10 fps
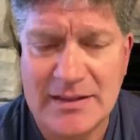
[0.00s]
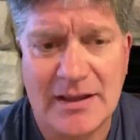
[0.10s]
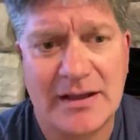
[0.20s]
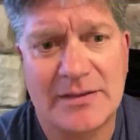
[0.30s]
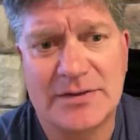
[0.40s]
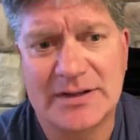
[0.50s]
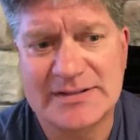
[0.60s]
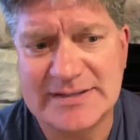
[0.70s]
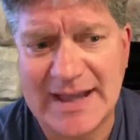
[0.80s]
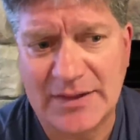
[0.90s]
You're going to
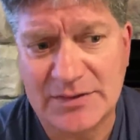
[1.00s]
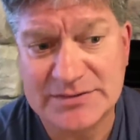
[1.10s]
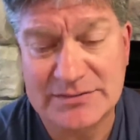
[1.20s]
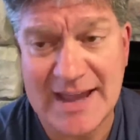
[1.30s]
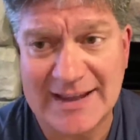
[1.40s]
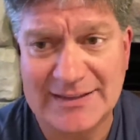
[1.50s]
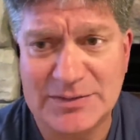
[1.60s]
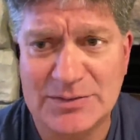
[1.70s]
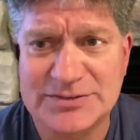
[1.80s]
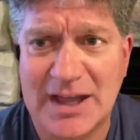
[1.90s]
see how those hacking
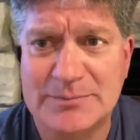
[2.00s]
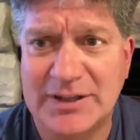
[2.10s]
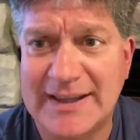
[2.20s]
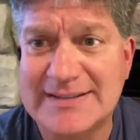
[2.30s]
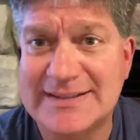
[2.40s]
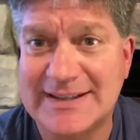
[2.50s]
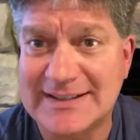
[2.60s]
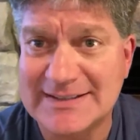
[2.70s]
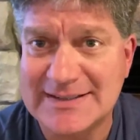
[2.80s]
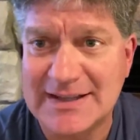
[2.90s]
tools got placed
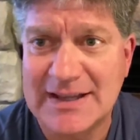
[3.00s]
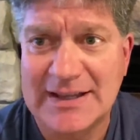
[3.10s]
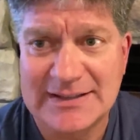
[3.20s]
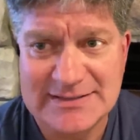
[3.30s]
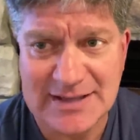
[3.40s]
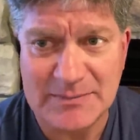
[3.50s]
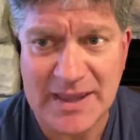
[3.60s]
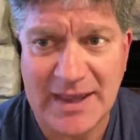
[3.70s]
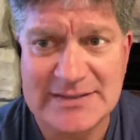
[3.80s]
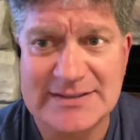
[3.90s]
in some
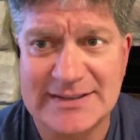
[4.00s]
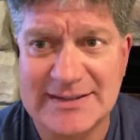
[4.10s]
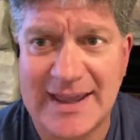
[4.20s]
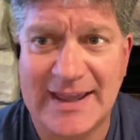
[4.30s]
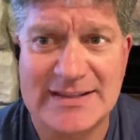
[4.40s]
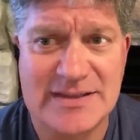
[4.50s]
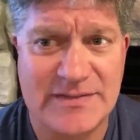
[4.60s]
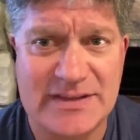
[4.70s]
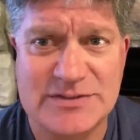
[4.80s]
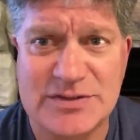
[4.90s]
cases in the hands of
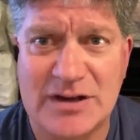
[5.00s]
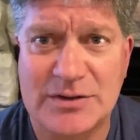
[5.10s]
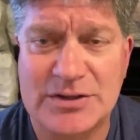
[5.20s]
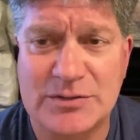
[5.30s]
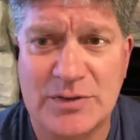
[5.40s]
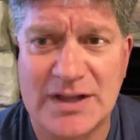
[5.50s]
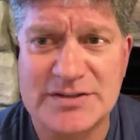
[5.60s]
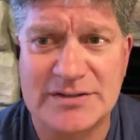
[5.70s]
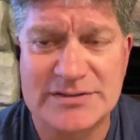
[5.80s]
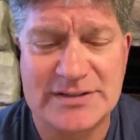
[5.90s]
these GRU
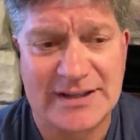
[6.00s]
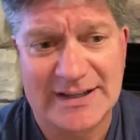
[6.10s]
Russians.